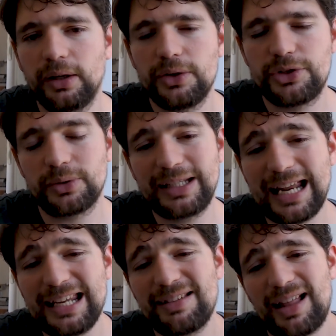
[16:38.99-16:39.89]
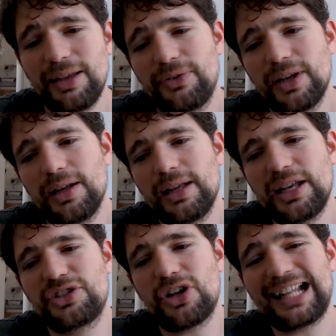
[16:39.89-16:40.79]
So gaining life
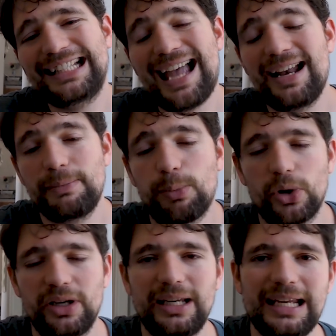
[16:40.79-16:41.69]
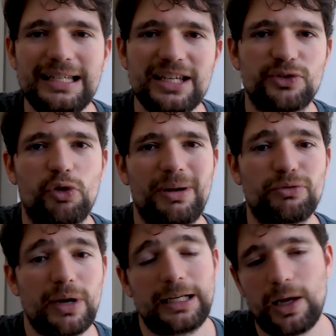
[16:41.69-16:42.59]
is not that important in this format
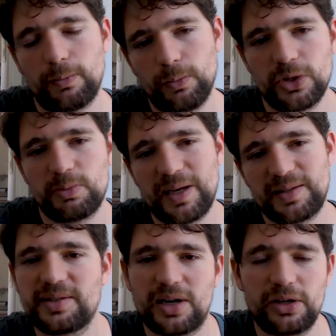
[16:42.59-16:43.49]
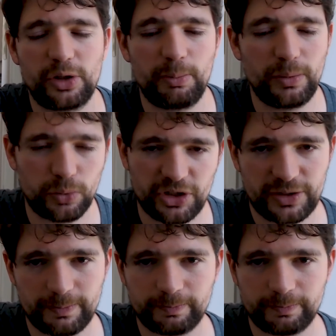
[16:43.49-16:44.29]
right now, which makes this card a little bit worse.